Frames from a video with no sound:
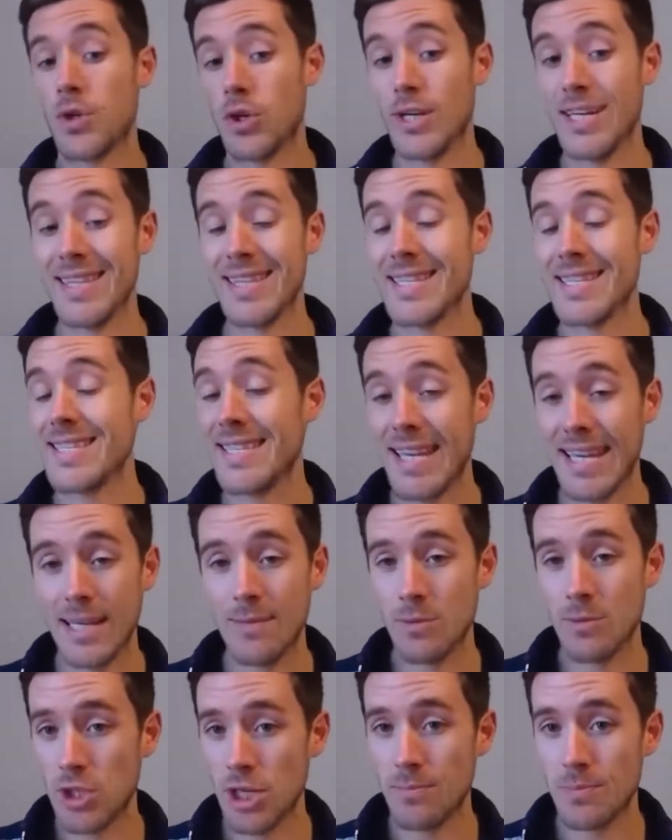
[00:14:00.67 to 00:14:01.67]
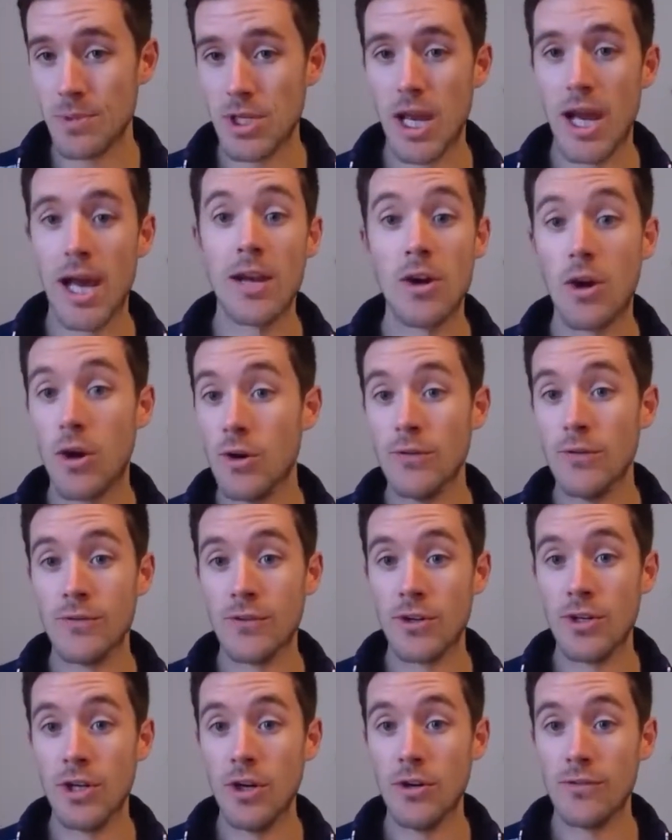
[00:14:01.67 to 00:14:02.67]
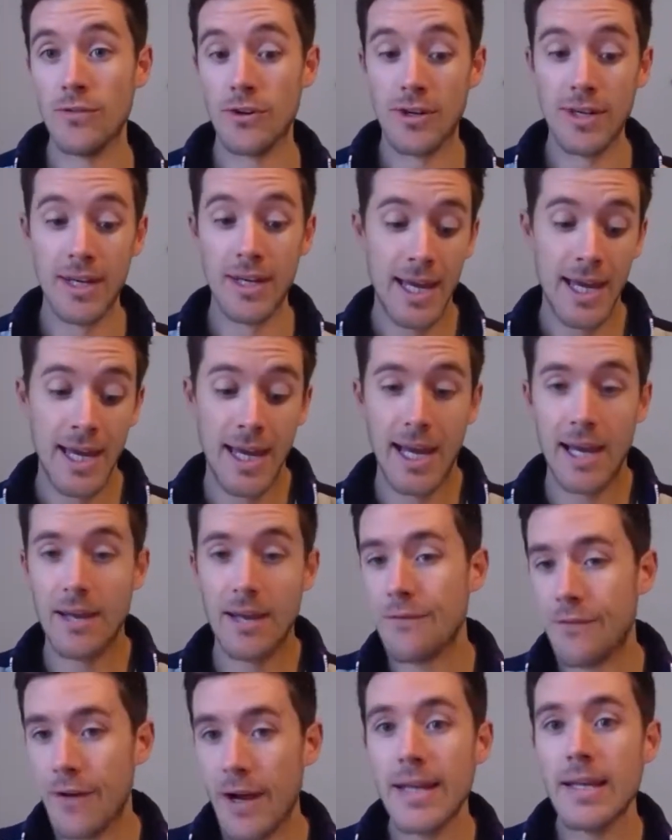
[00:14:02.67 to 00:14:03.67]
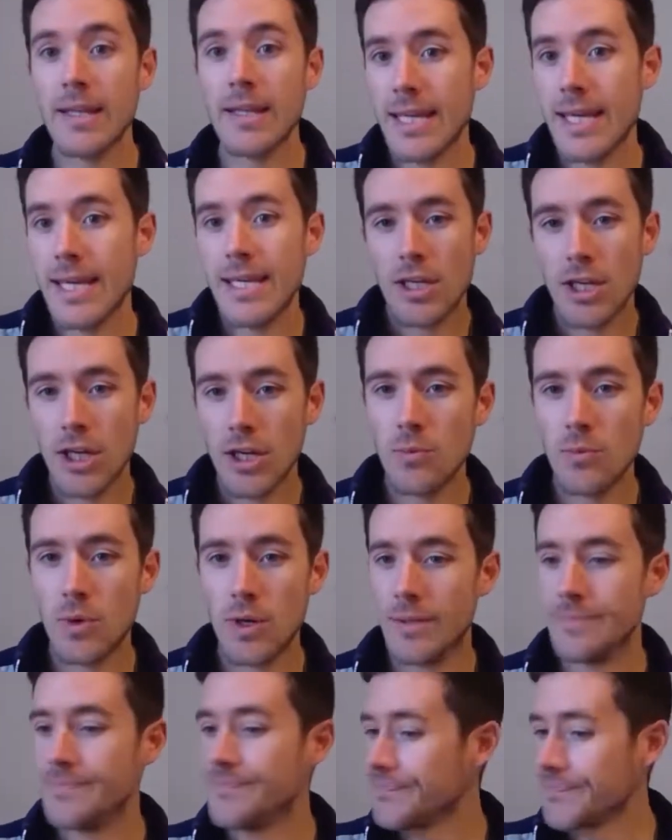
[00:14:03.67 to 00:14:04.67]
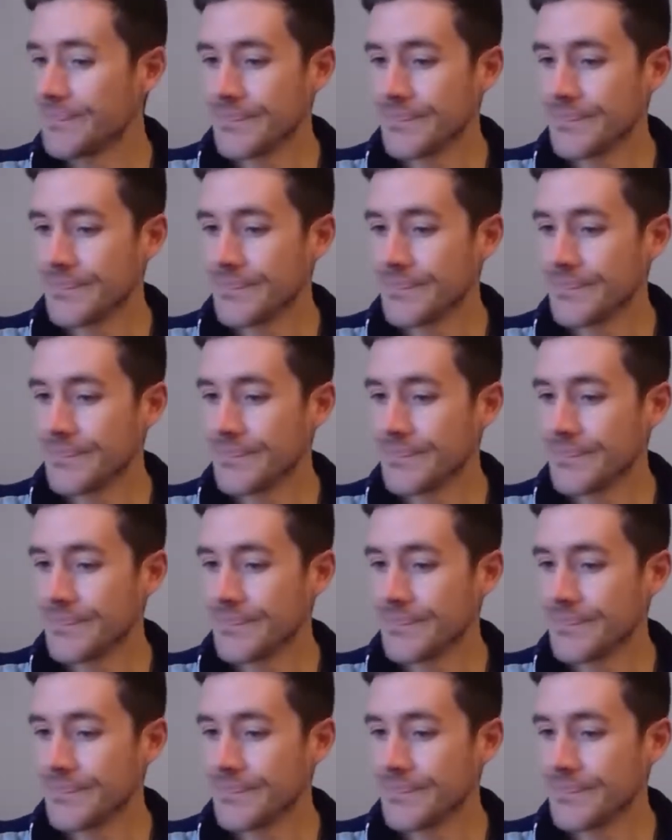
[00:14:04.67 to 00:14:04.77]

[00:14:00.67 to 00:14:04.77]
or hit the same chip shot over and over, and finally hit a good one.